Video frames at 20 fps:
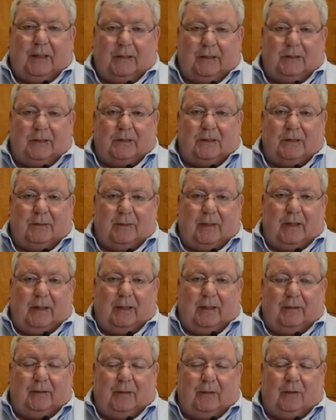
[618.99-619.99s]
That's just
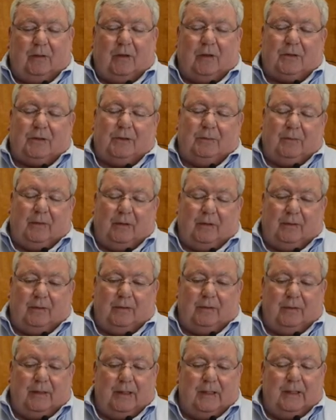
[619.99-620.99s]
about it. There are some
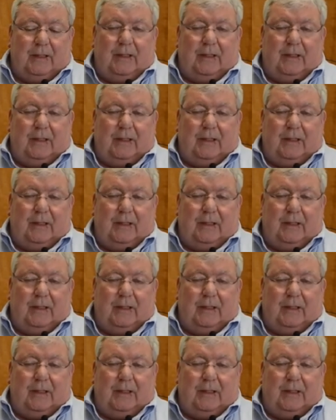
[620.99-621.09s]
other